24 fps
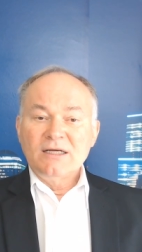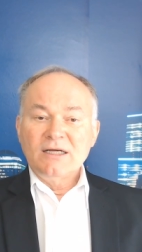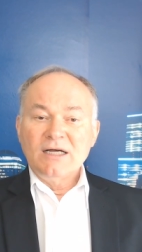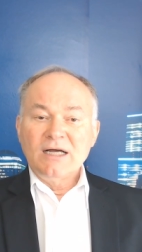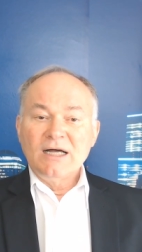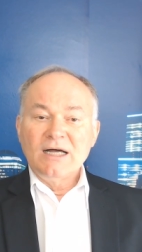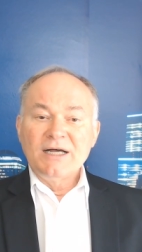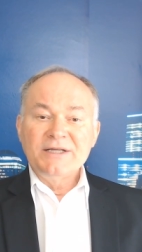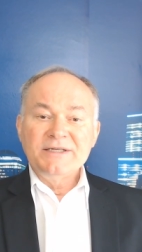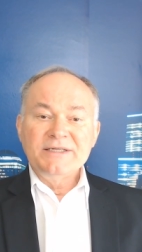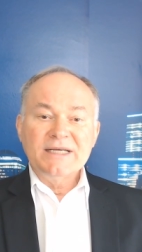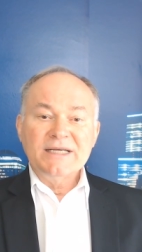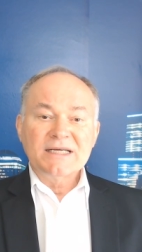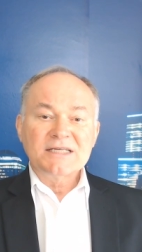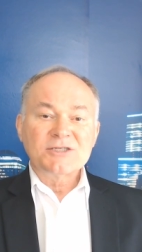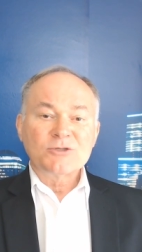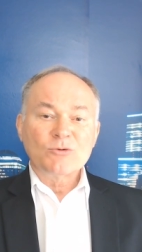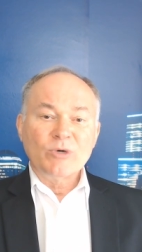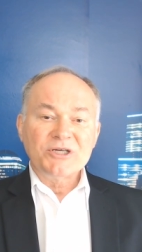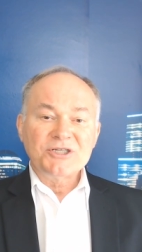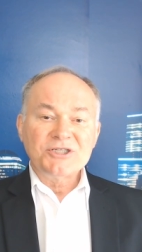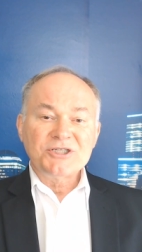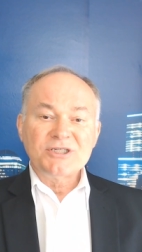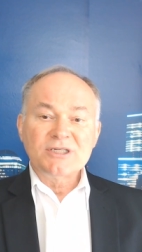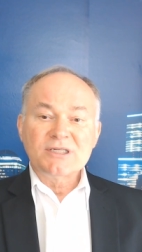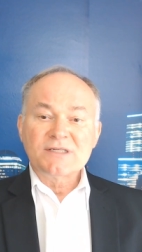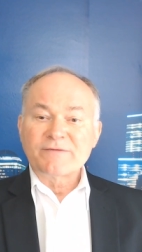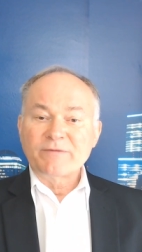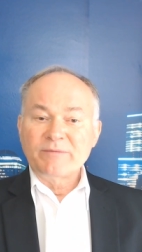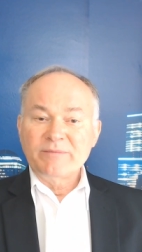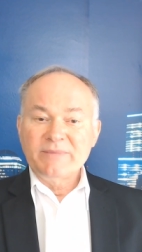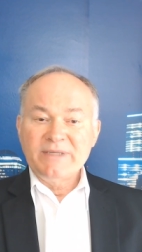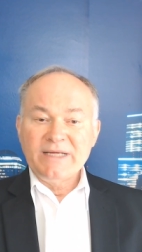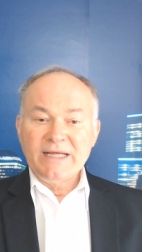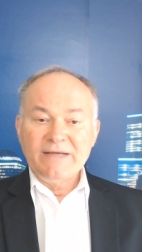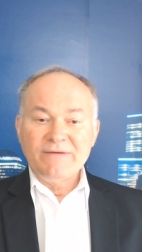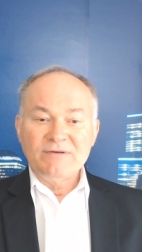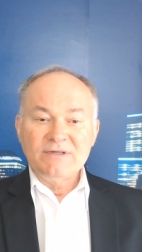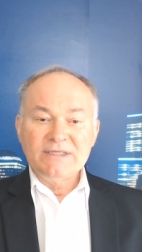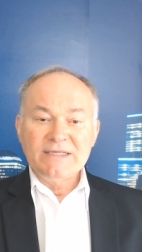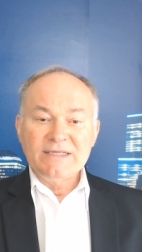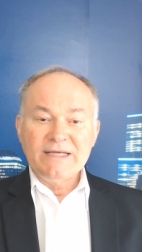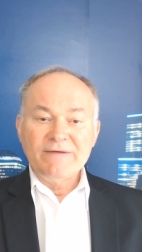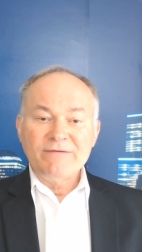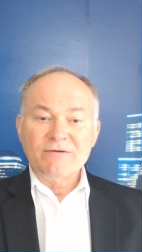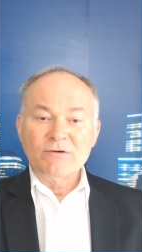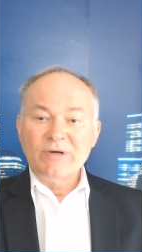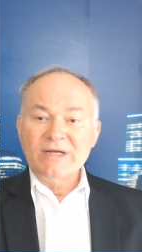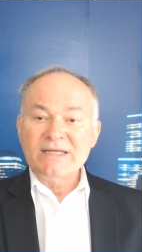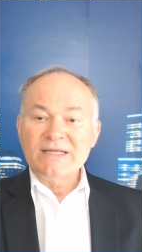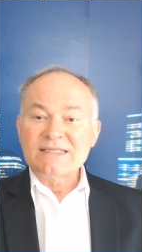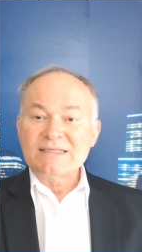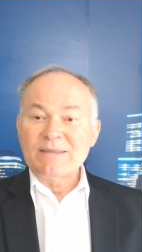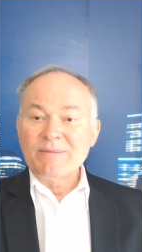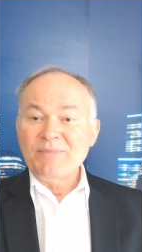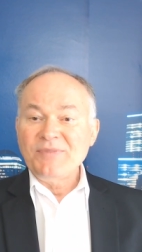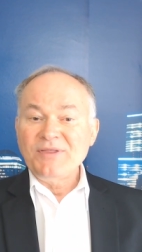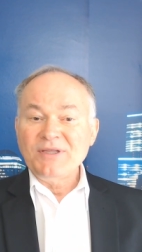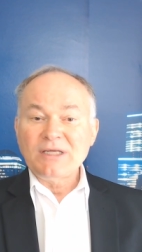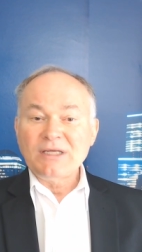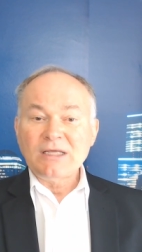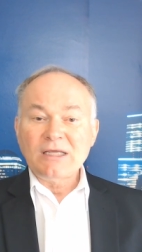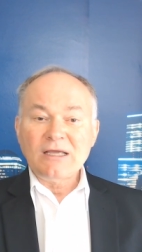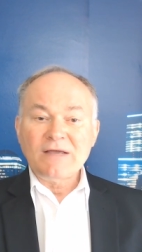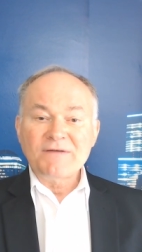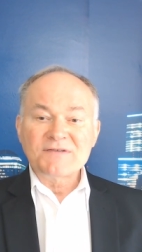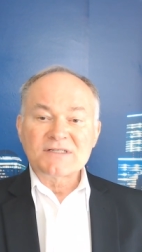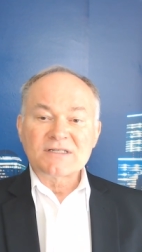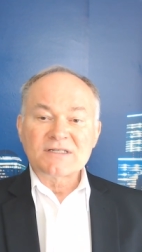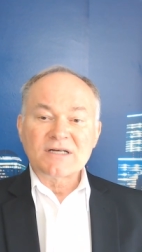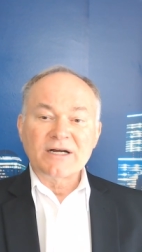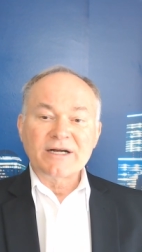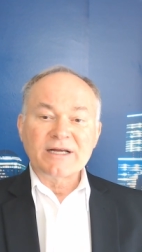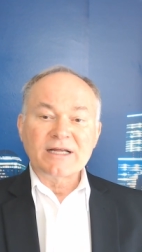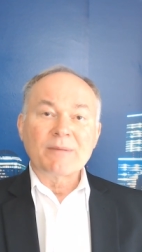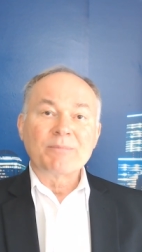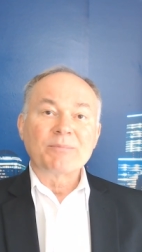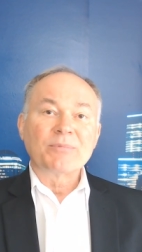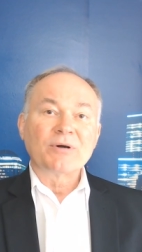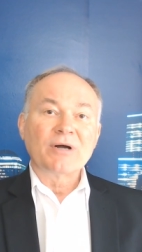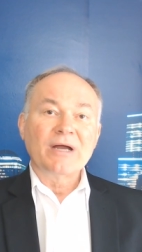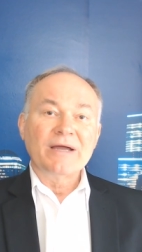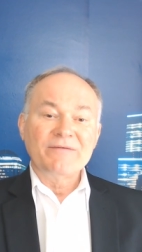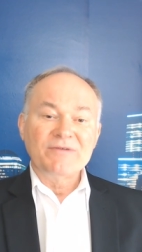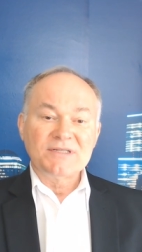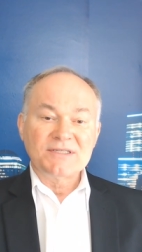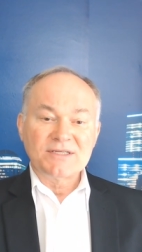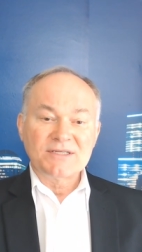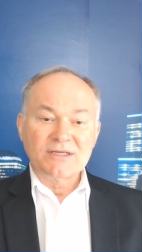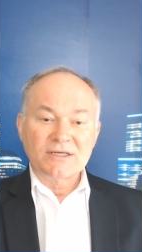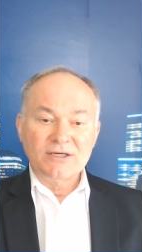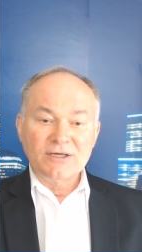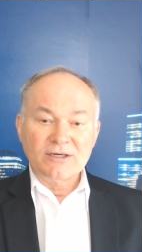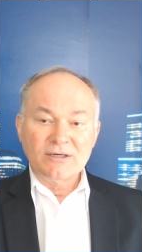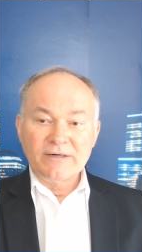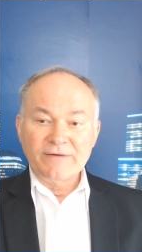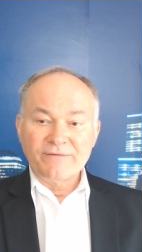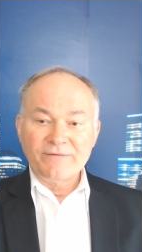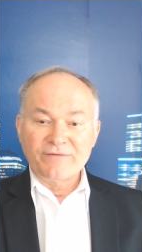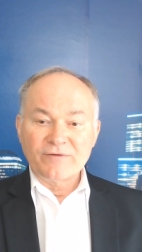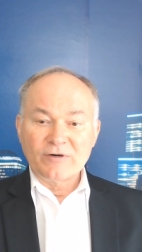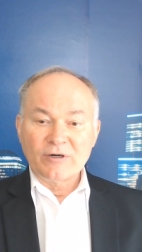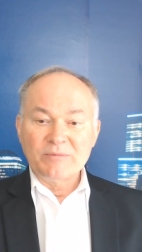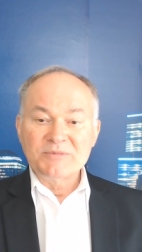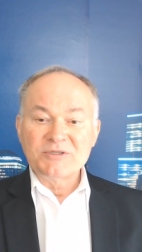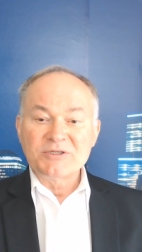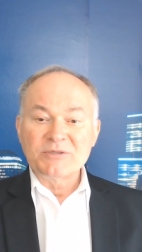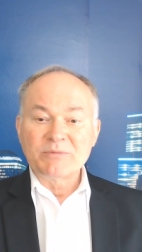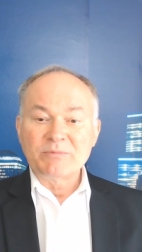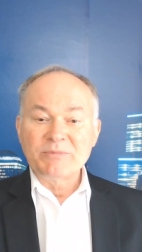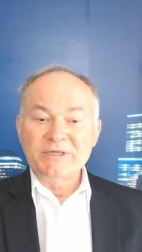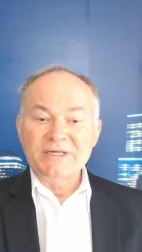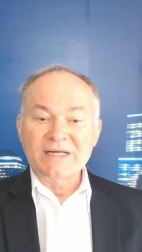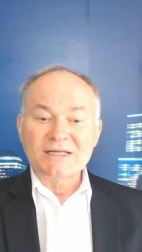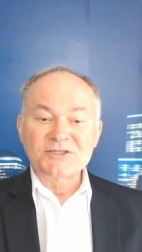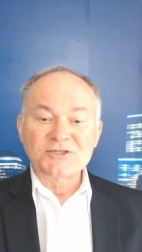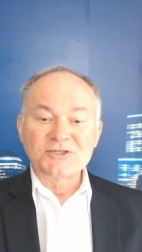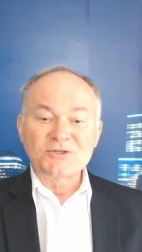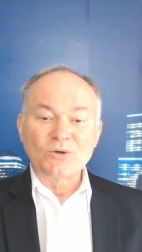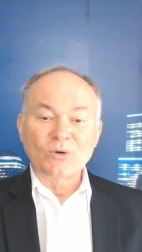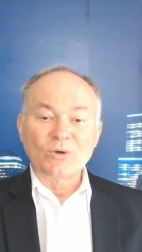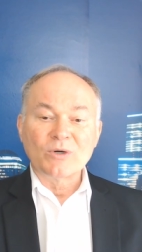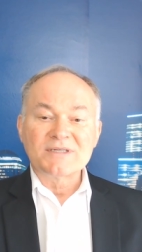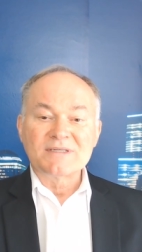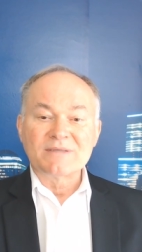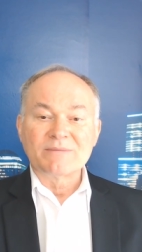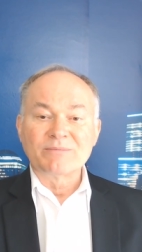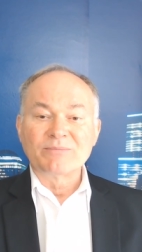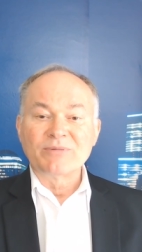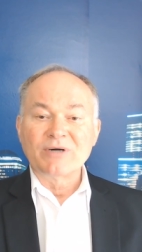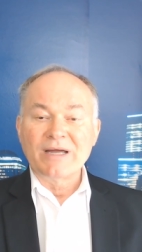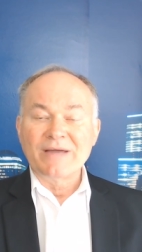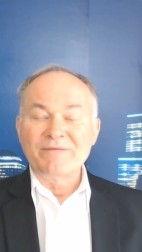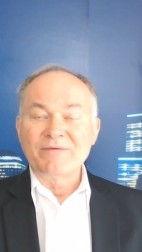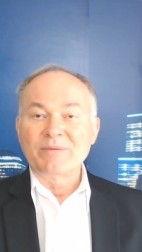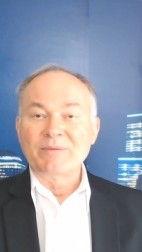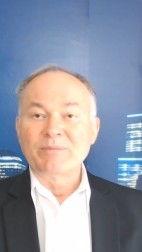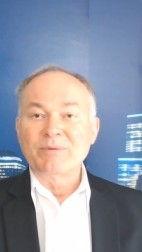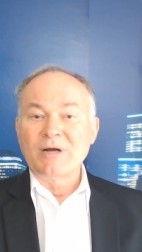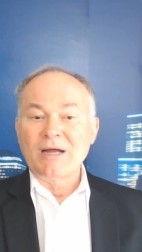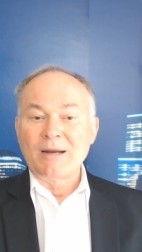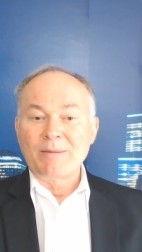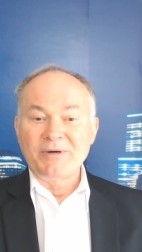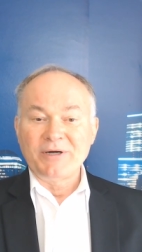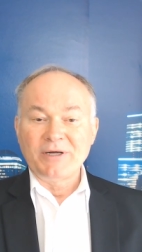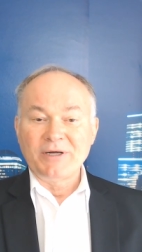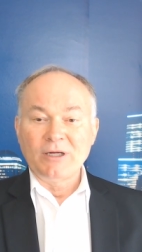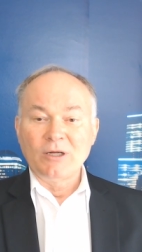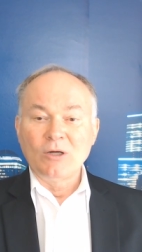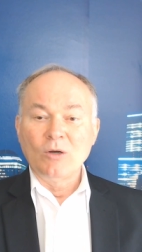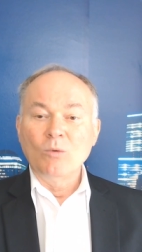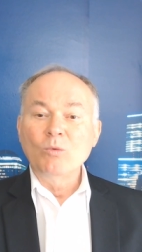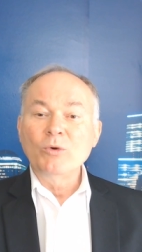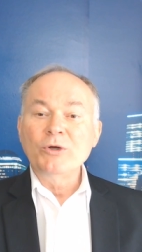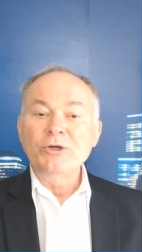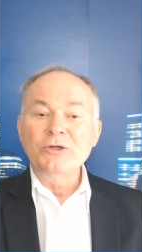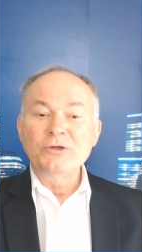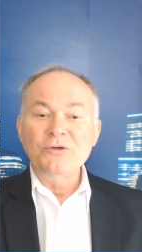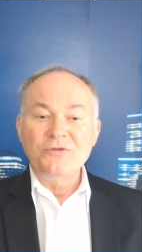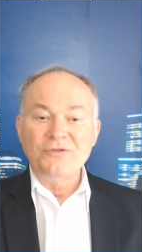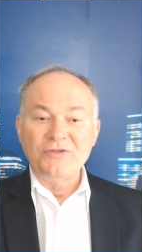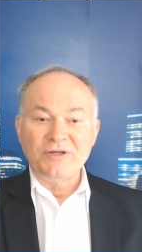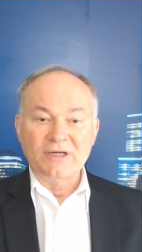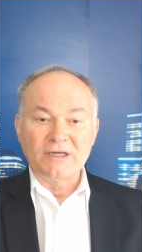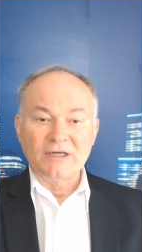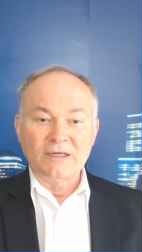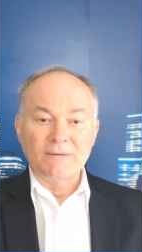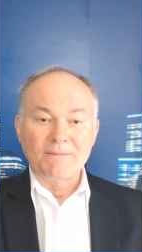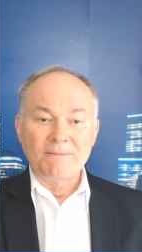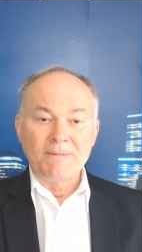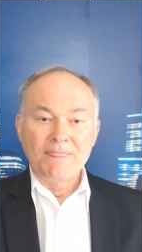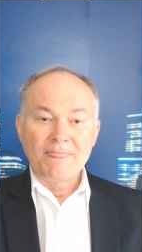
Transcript: Uh, next question is from David. David writes, I'm thinking of starting a private security firm to protect stores and private property. What do you think?